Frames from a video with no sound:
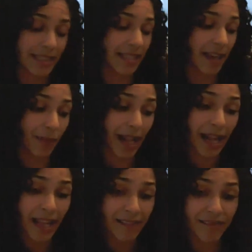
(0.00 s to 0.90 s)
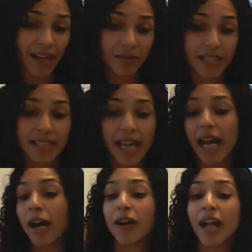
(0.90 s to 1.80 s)
and yet what I have found is that
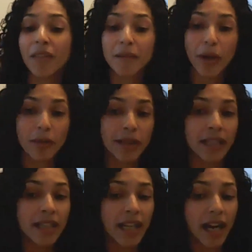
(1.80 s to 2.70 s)
our health department